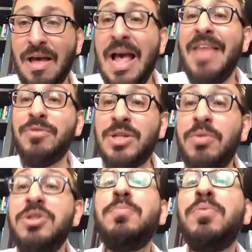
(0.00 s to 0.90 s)
And there was no
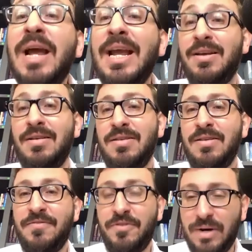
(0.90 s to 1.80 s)
one to pray
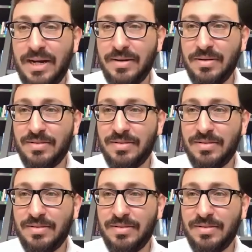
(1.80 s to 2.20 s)
for rain.